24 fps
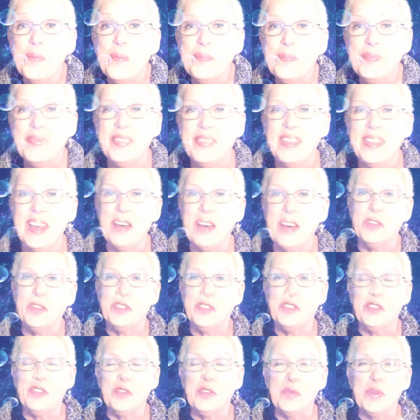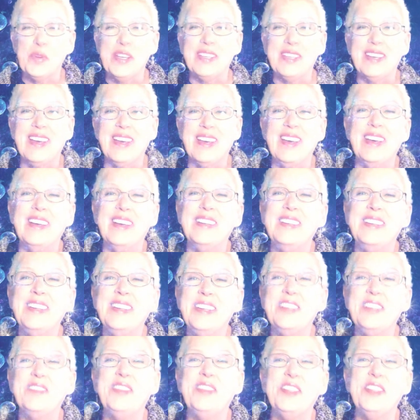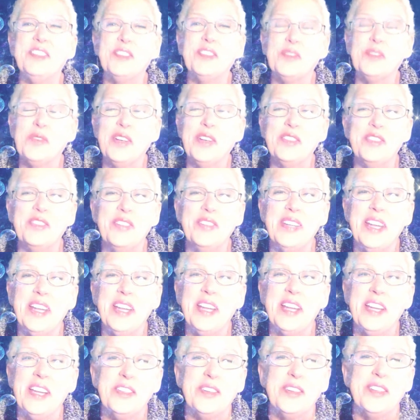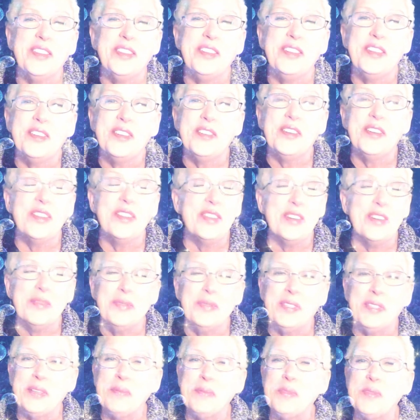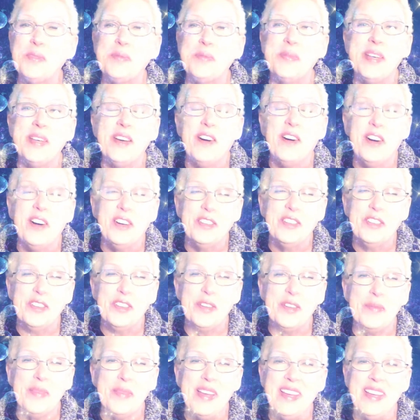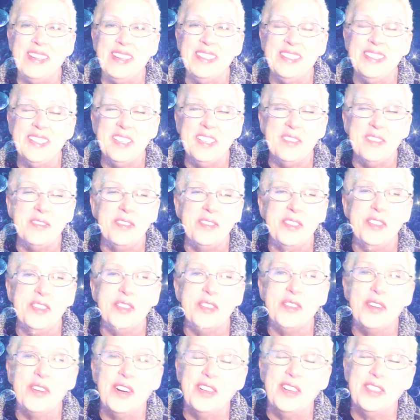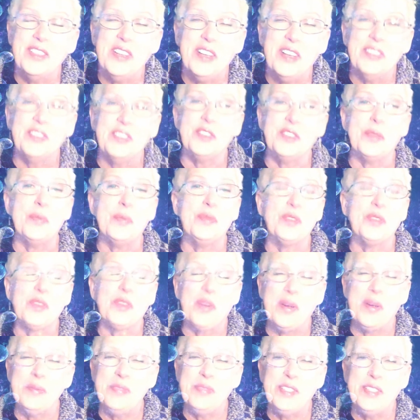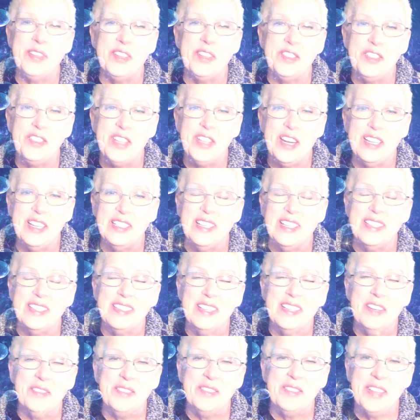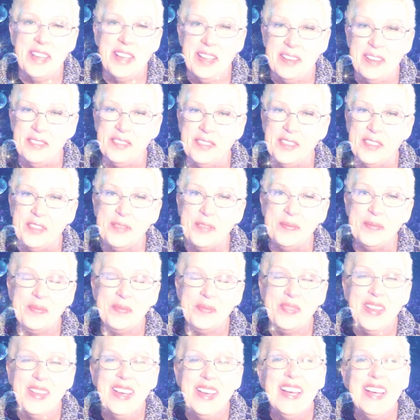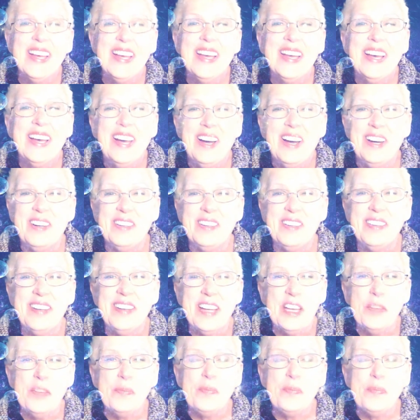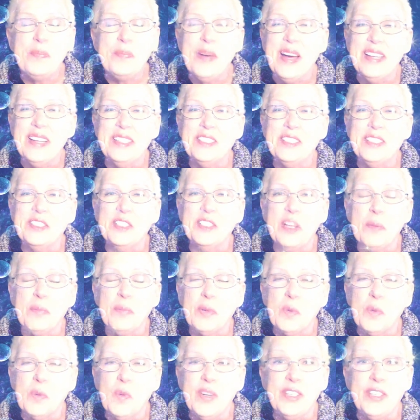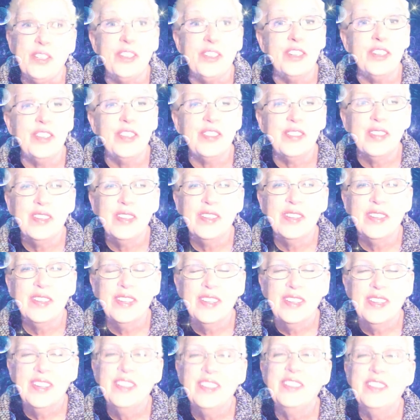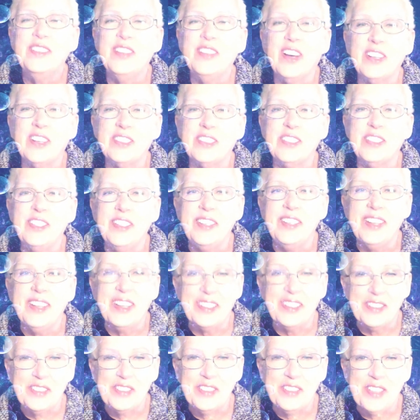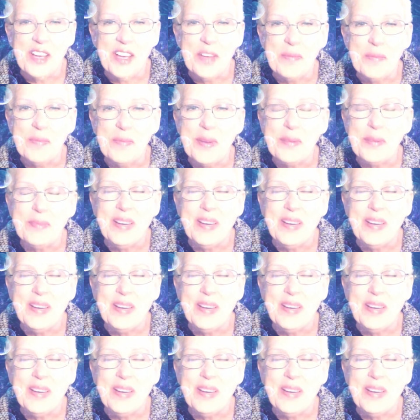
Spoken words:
that was your week ahead. If these resonated with you, a thumbs up would be awesome. And if you are not subscribed to the channel, I'd love to have you. All right, pile number 1ers. Talk to you next time. Bye-bye.